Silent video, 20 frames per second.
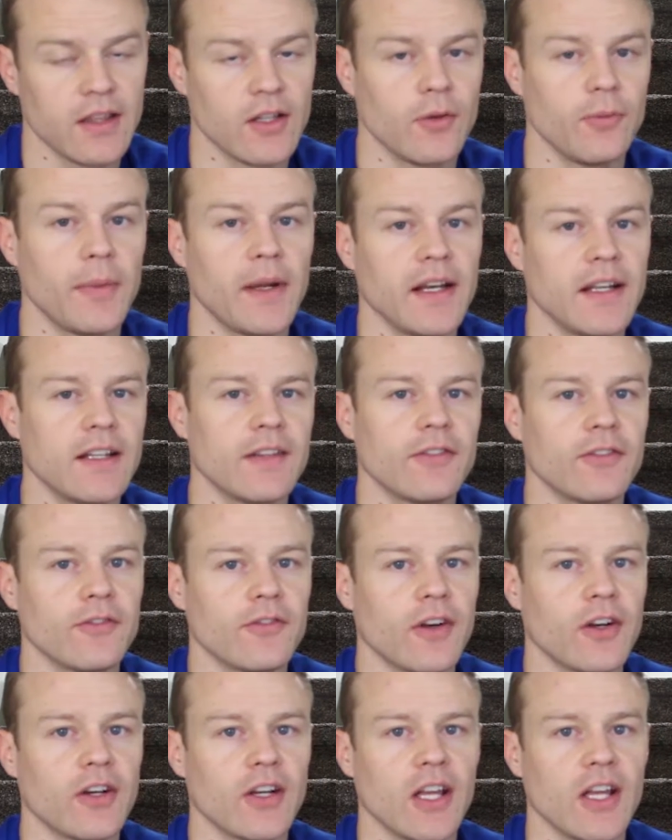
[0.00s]
There are many
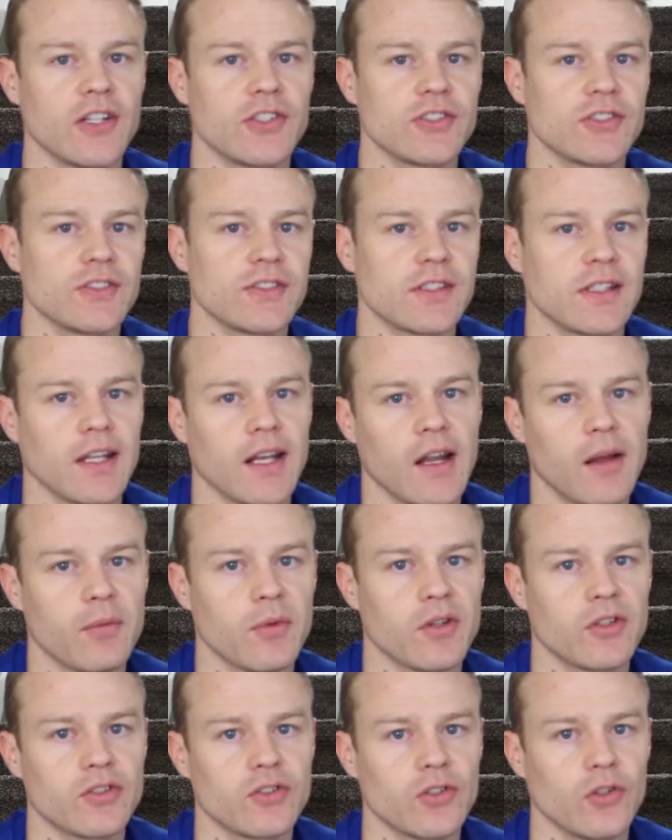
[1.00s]
different variations. Today
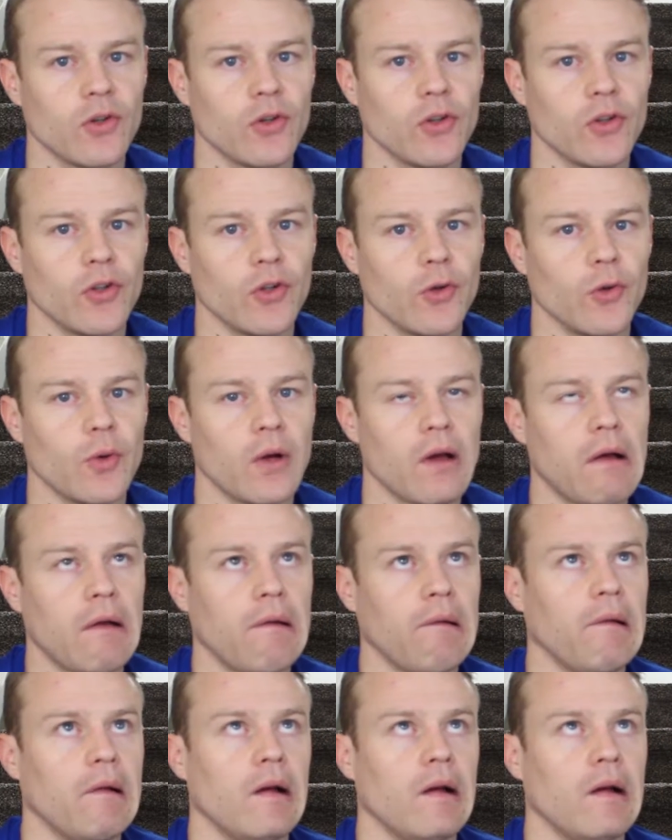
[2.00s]
I'm going to show you